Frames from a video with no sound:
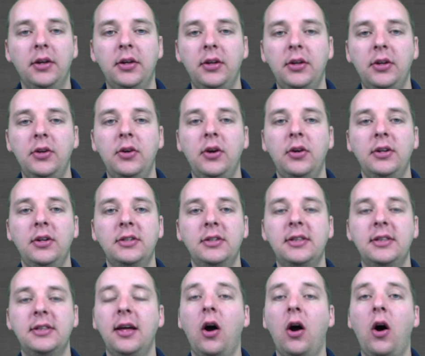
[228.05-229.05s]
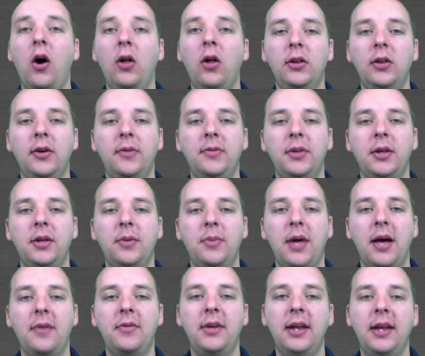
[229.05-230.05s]
you notice that all of them
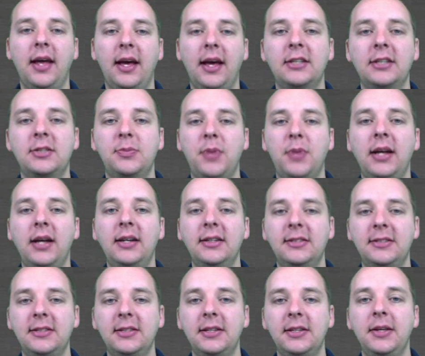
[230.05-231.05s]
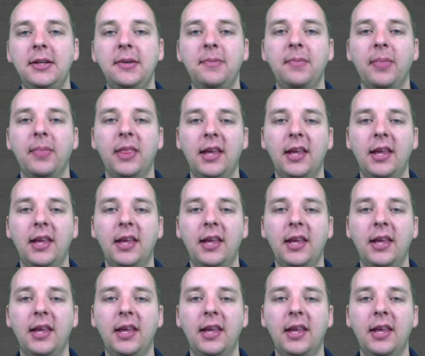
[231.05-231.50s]
have an x minus c,